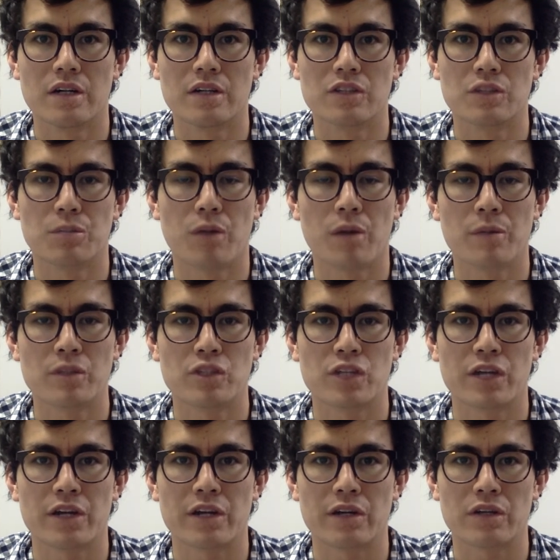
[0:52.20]
department
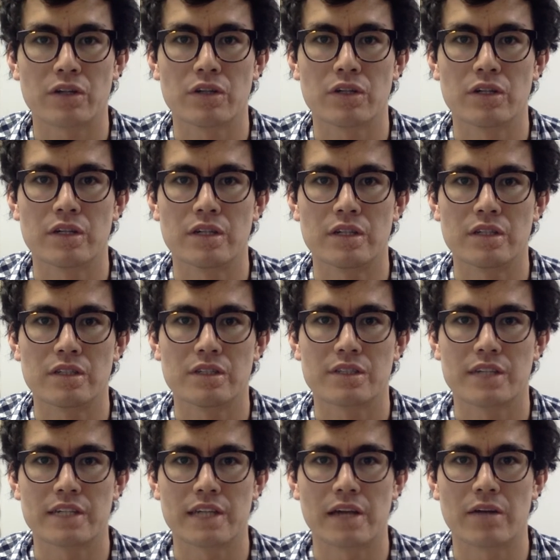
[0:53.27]
chair could
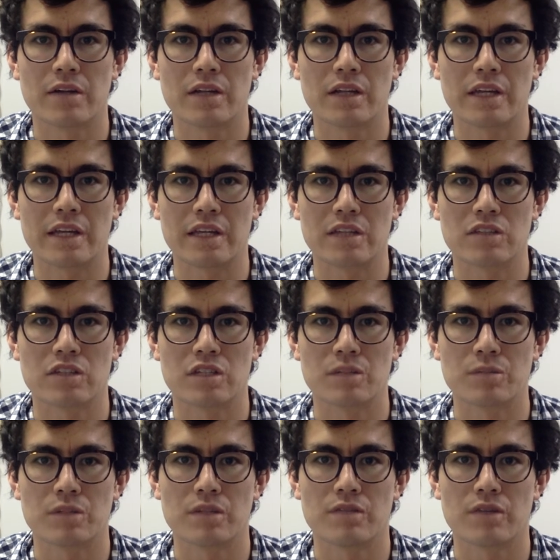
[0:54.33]
send out a link in
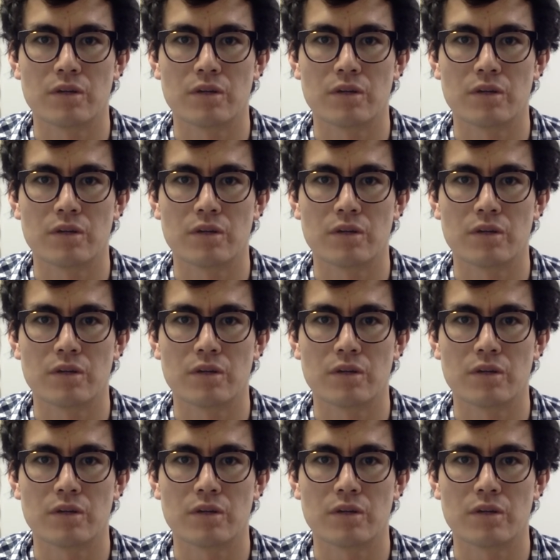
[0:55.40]
terms of,